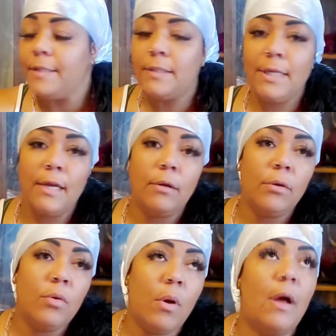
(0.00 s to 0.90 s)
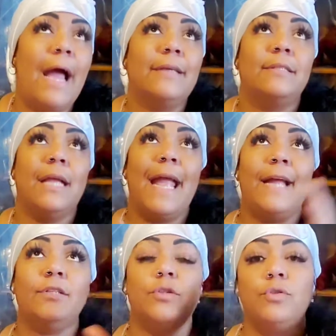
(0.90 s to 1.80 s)
single Luo has to
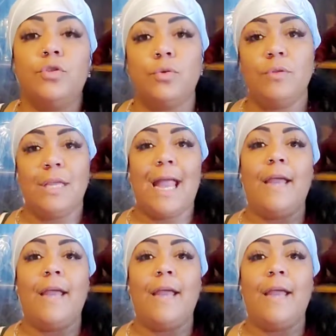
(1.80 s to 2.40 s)
answer to the